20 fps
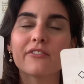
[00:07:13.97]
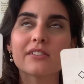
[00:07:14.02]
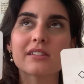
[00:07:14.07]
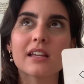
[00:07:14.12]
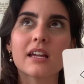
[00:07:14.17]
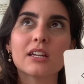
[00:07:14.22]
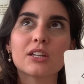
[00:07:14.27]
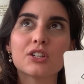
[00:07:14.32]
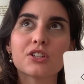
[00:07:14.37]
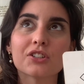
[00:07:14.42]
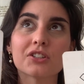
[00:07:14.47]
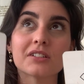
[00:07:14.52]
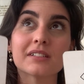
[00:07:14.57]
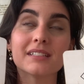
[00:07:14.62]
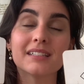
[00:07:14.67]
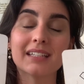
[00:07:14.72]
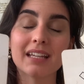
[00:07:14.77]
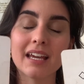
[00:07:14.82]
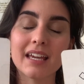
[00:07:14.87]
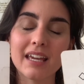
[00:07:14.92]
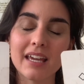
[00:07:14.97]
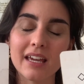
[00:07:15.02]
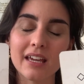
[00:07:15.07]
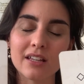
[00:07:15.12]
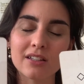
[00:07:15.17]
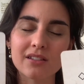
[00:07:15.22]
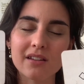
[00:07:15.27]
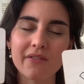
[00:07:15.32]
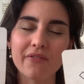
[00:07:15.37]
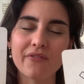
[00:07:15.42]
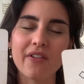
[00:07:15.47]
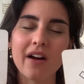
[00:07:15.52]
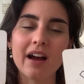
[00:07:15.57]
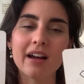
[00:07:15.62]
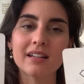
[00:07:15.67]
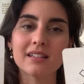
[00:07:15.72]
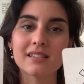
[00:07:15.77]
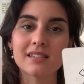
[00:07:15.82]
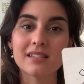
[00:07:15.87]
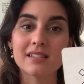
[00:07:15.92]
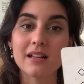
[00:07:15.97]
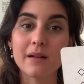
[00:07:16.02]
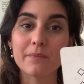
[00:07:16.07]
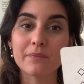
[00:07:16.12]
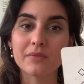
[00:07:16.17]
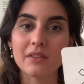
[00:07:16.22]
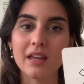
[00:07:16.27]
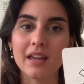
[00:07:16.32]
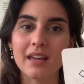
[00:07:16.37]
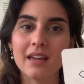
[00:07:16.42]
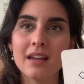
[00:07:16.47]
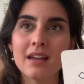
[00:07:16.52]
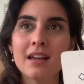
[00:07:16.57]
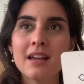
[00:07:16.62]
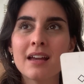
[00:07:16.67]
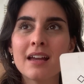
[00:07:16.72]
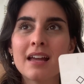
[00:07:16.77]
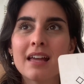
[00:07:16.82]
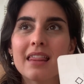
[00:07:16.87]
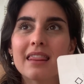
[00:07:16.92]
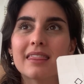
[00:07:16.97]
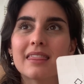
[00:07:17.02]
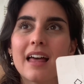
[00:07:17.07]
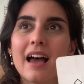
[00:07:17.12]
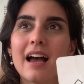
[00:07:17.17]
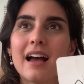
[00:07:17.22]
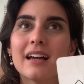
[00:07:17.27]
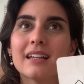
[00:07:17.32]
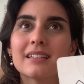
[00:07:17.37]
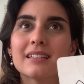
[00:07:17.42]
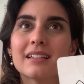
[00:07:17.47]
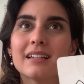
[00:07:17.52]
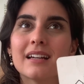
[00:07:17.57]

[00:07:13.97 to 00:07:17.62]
It's like you're digging to find something that